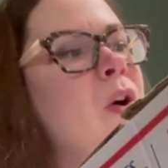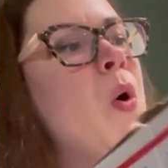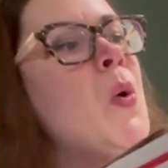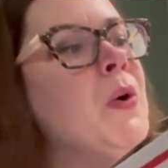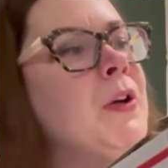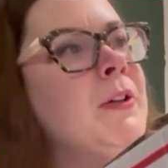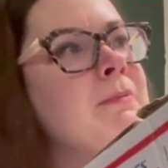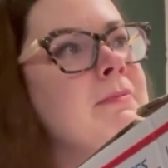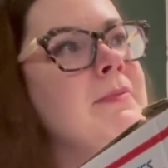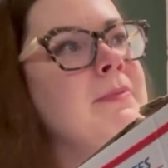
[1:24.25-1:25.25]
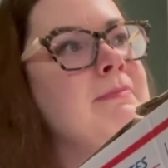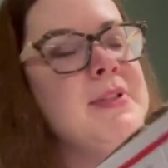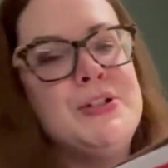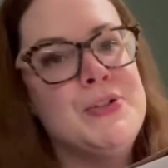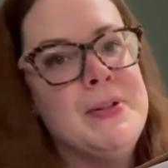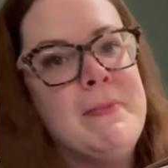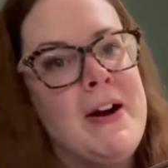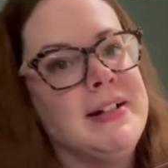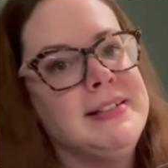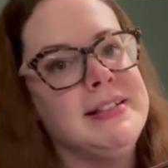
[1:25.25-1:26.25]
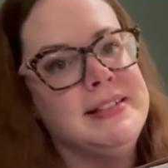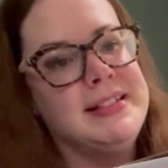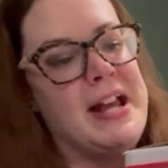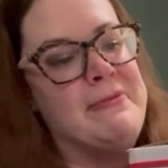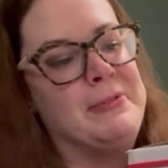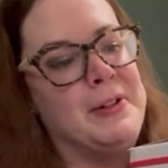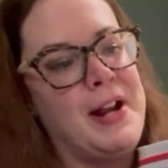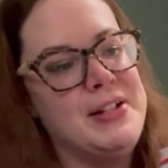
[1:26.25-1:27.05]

horror mystery boxes ever.